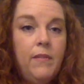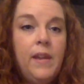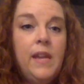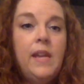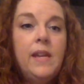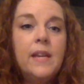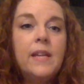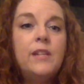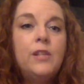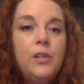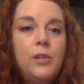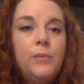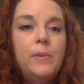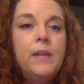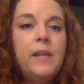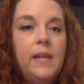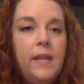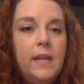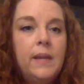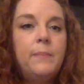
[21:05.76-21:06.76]
He can do
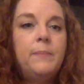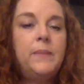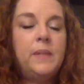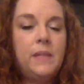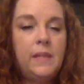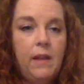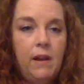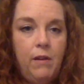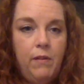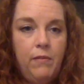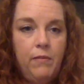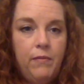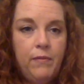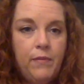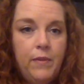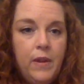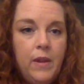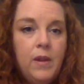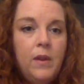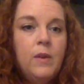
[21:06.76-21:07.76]
it himself.
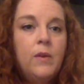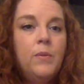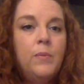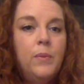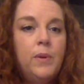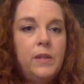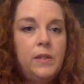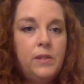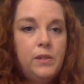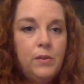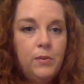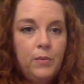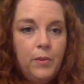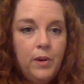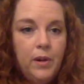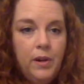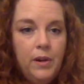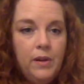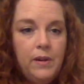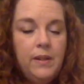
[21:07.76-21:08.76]
What is the
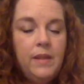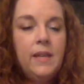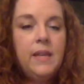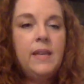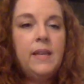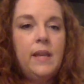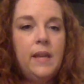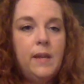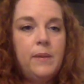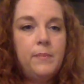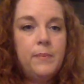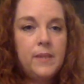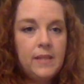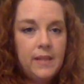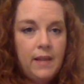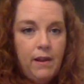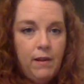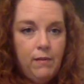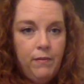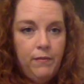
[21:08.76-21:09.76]
word?
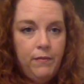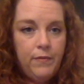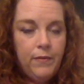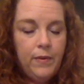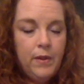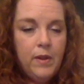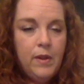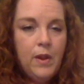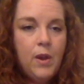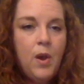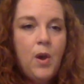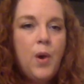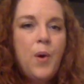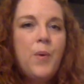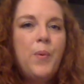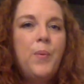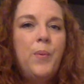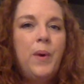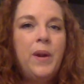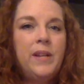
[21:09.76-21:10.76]
Himself.
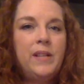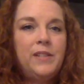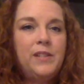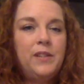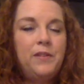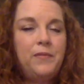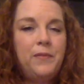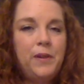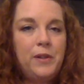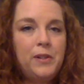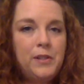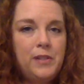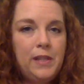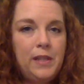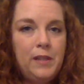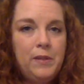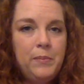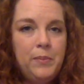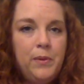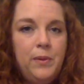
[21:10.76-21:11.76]
What is the first
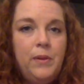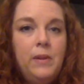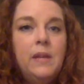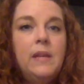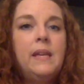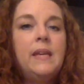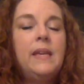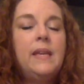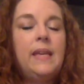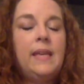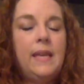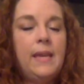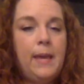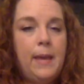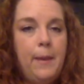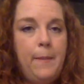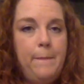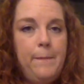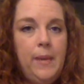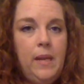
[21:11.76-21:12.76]
syllable?
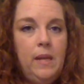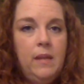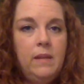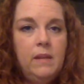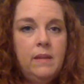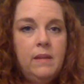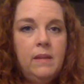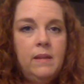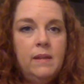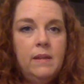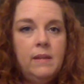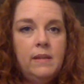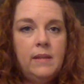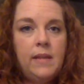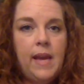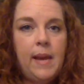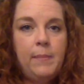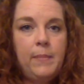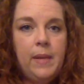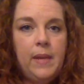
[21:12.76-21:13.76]
Him.
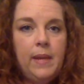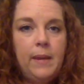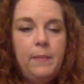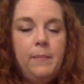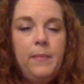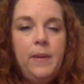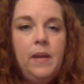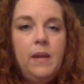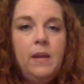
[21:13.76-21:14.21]
Tap him.